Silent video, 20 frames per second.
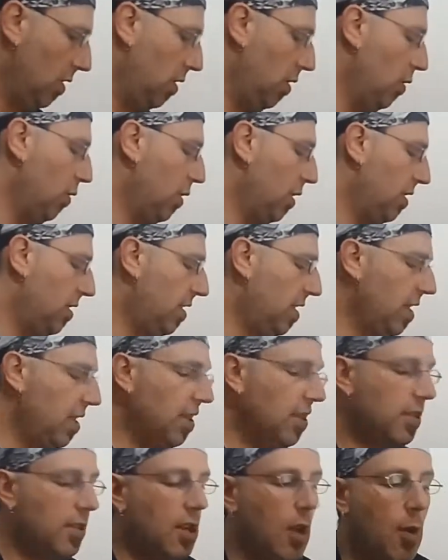you can see
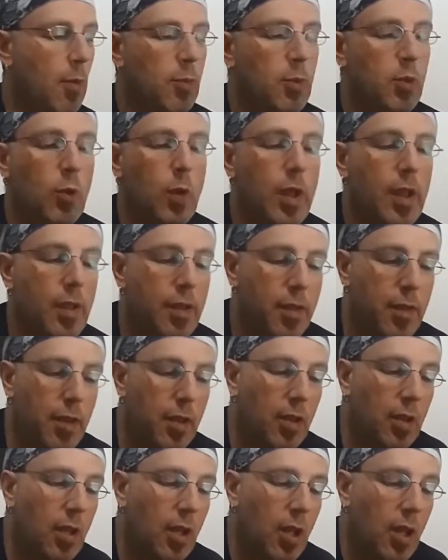this comes with
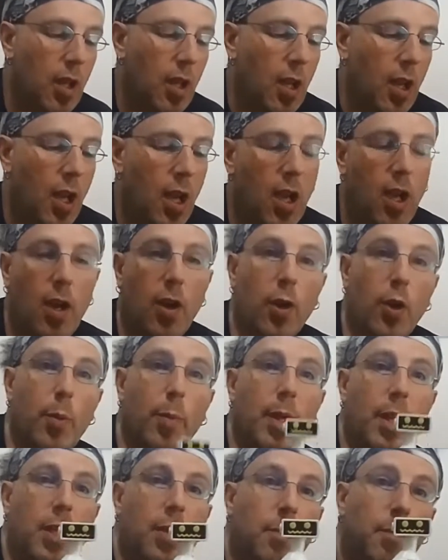
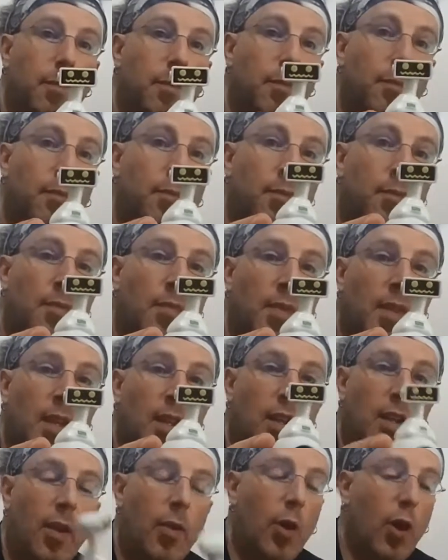Herbie.
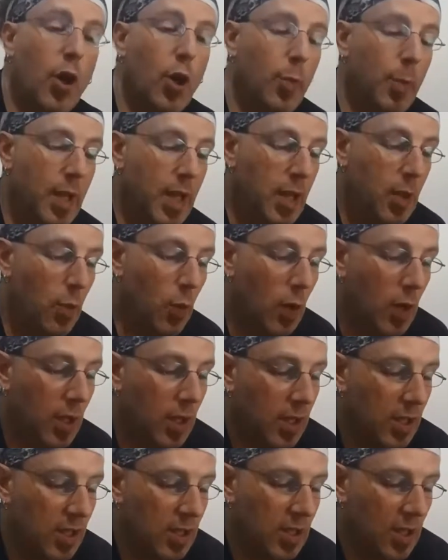Now, Herbie
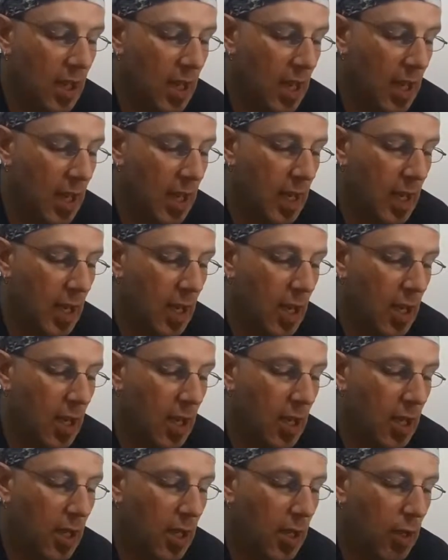was a
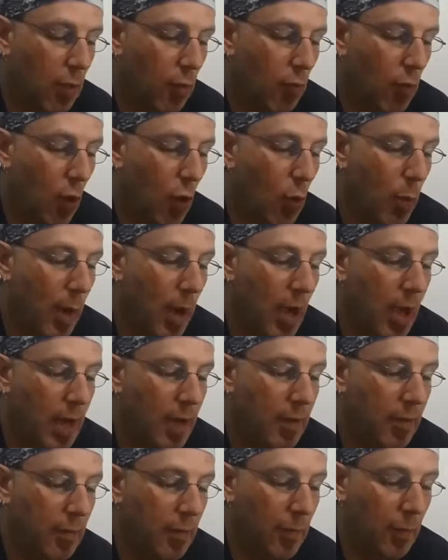robot
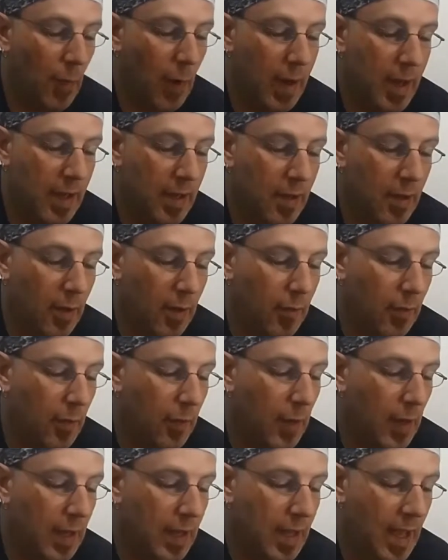friend of the
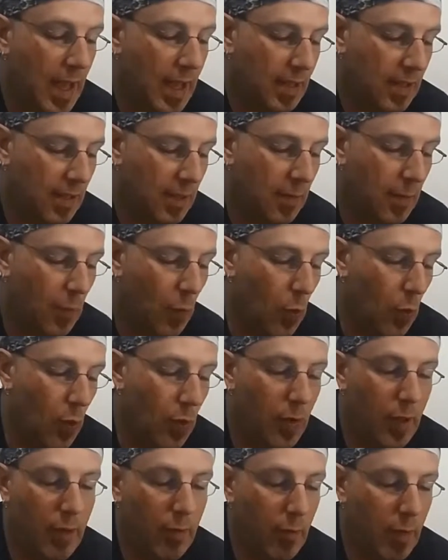Fantastic
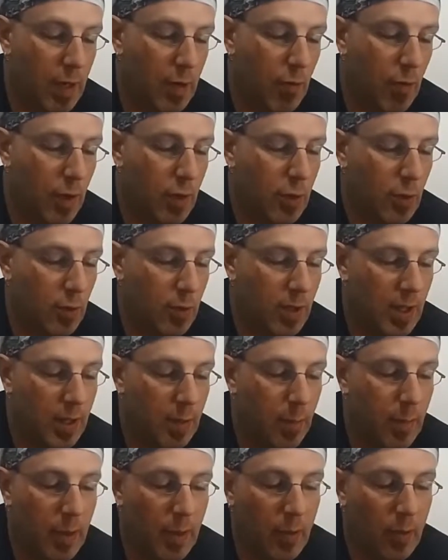Four that Reed Richards
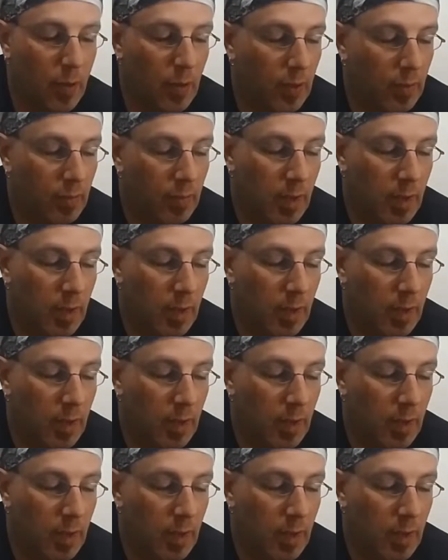had built